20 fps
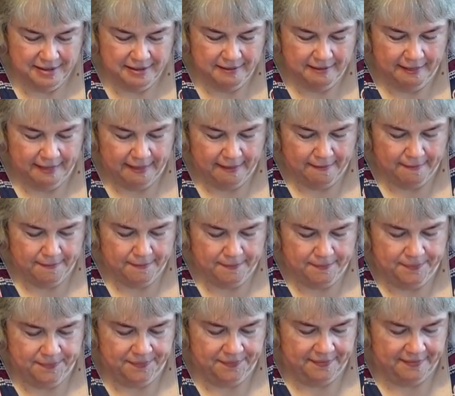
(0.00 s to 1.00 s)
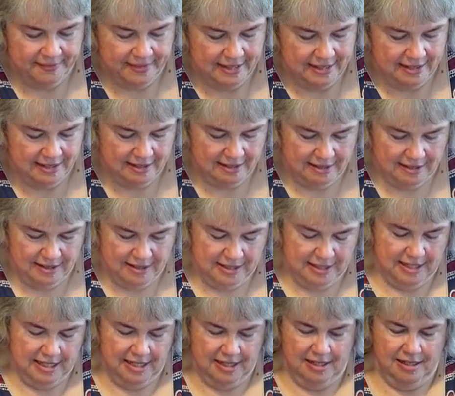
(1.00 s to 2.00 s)

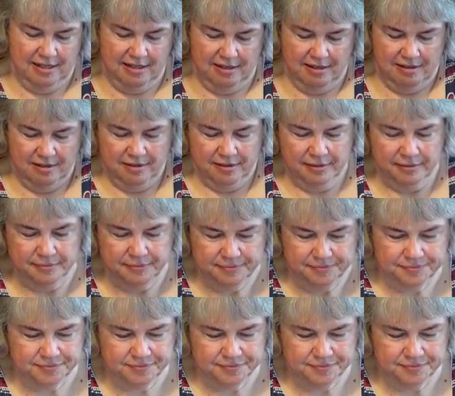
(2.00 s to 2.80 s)
No one is speaking in this clip.